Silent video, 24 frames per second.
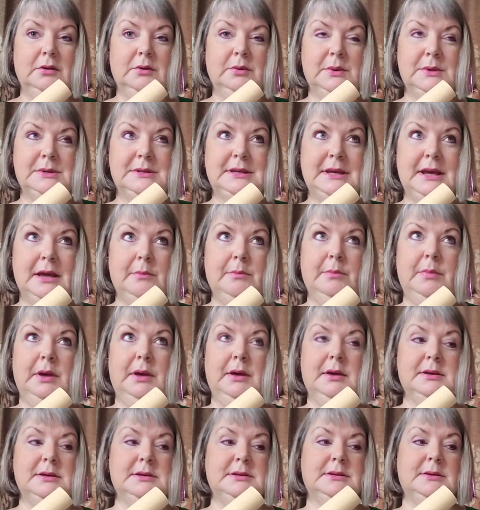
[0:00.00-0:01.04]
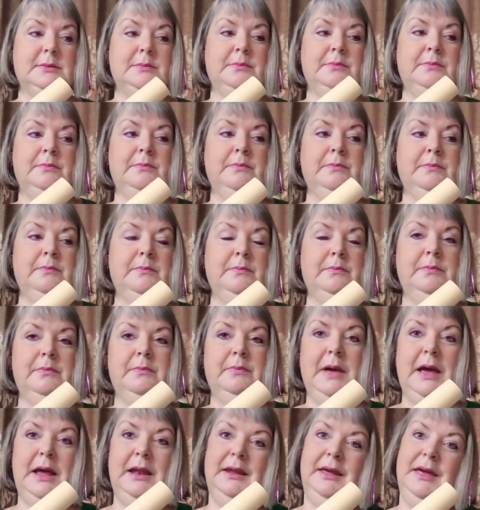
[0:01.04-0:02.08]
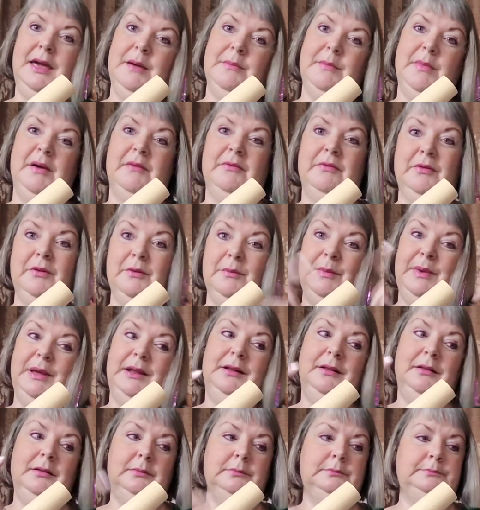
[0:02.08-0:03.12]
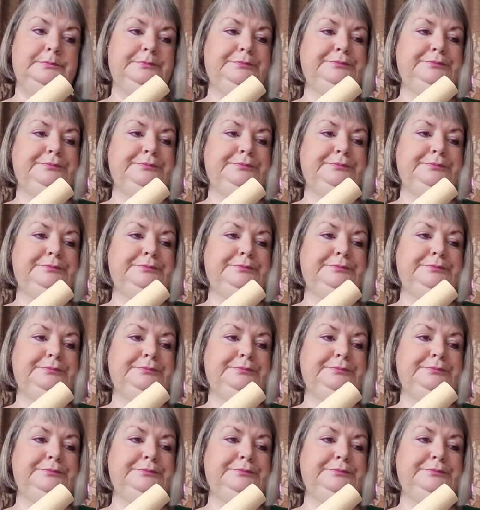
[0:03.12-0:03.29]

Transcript: towards the end because the end came out from the middle.